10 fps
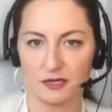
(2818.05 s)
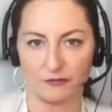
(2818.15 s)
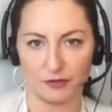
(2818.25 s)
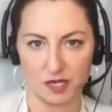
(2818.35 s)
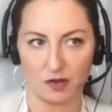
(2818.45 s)
And if
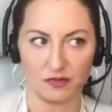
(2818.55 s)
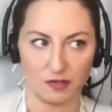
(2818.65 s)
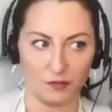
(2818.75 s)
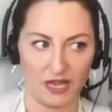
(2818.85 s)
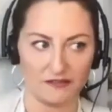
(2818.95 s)
we don't,
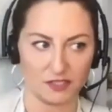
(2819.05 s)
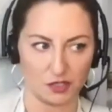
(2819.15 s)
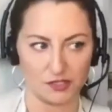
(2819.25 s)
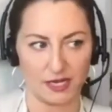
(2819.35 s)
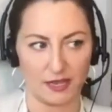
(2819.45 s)
then we have to
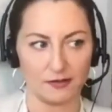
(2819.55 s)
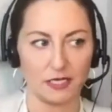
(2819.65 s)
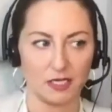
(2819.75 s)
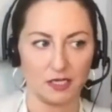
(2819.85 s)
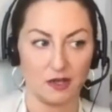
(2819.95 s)
understand
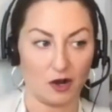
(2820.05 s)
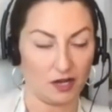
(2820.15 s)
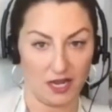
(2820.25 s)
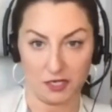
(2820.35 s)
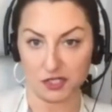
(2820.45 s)
our
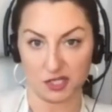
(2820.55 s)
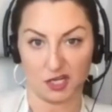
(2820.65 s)
cash is going to